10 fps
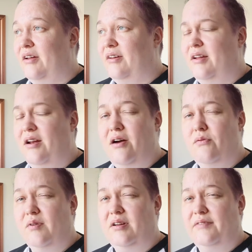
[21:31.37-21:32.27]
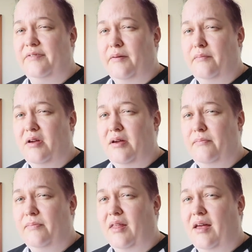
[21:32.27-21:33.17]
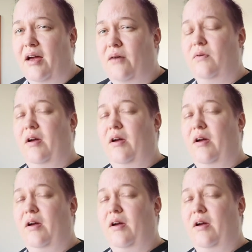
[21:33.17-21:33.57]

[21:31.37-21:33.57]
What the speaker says: did not really fit me. It